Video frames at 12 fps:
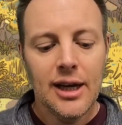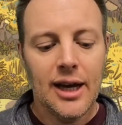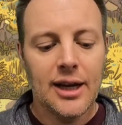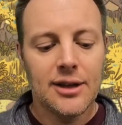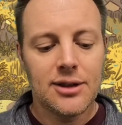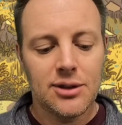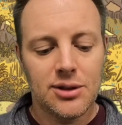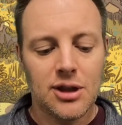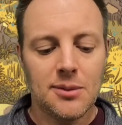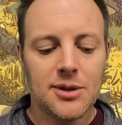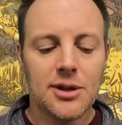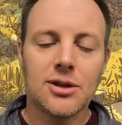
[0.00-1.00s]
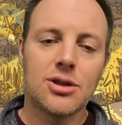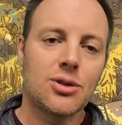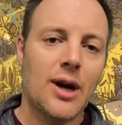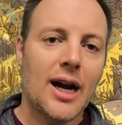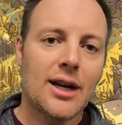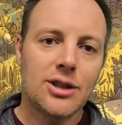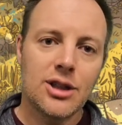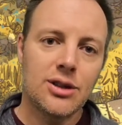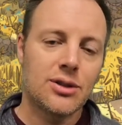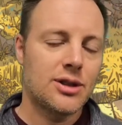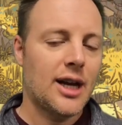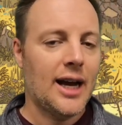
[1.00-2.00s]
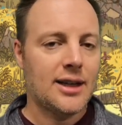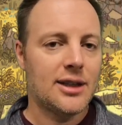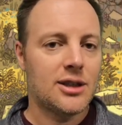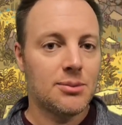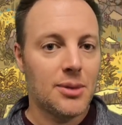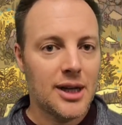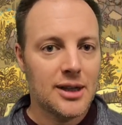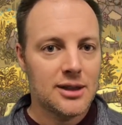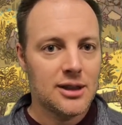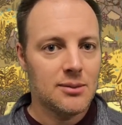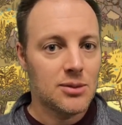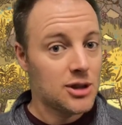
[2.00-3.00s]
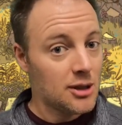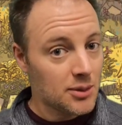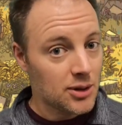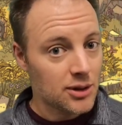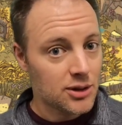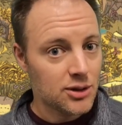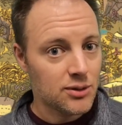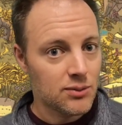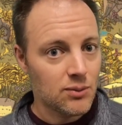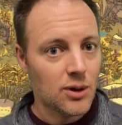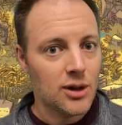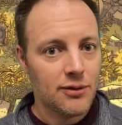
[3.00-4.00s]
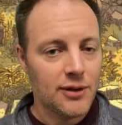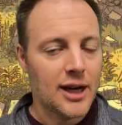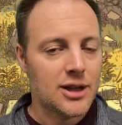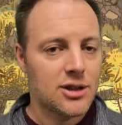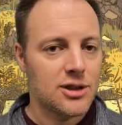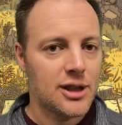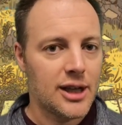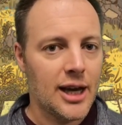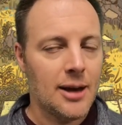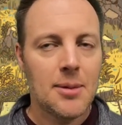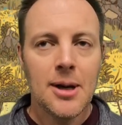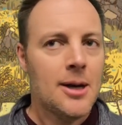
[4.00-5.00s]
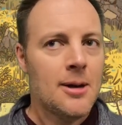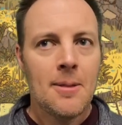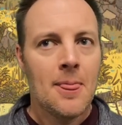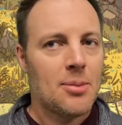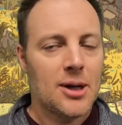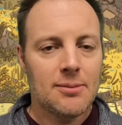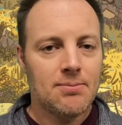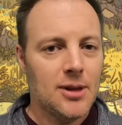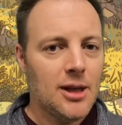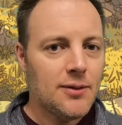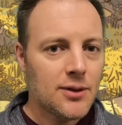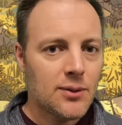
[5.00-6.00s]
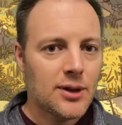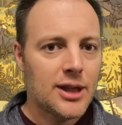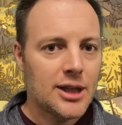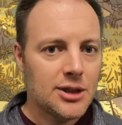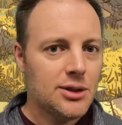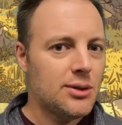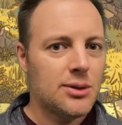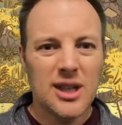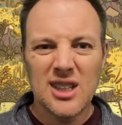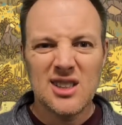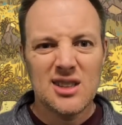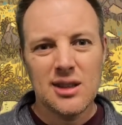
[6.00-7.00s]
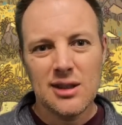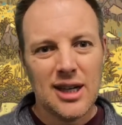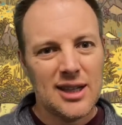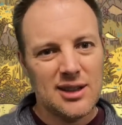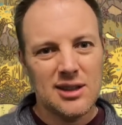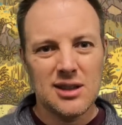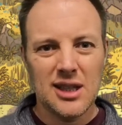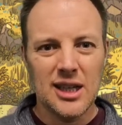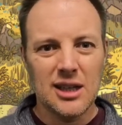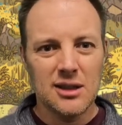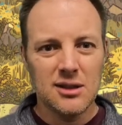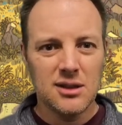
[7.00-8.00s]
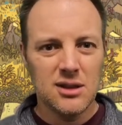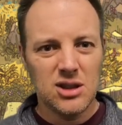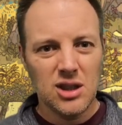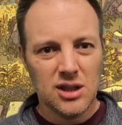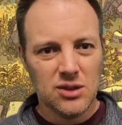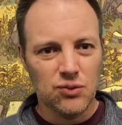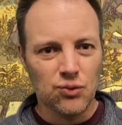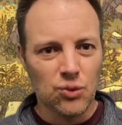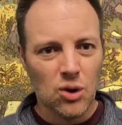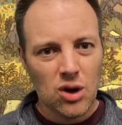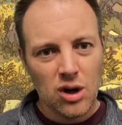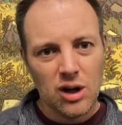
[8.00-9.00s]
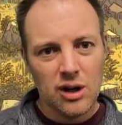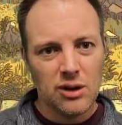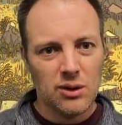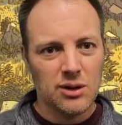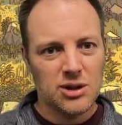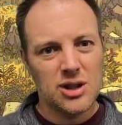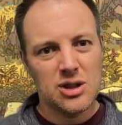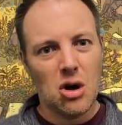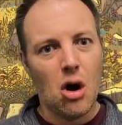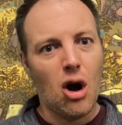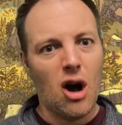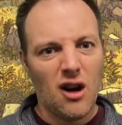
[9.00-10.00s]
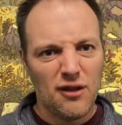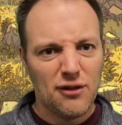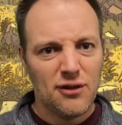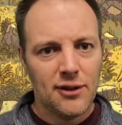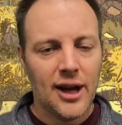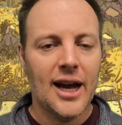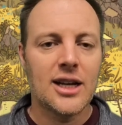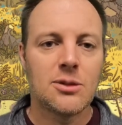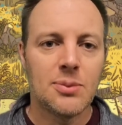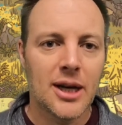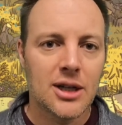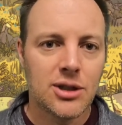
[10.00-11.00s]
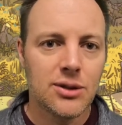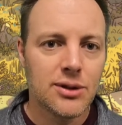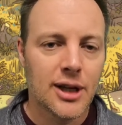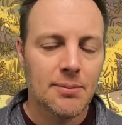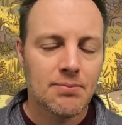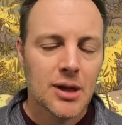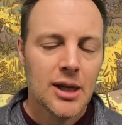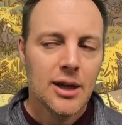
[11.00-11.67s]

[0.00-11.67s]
And so some of their strategies or tactics might seem similar to one of the factions in the game, but even when they do, it's still got this like just wrong or just off aspect to them.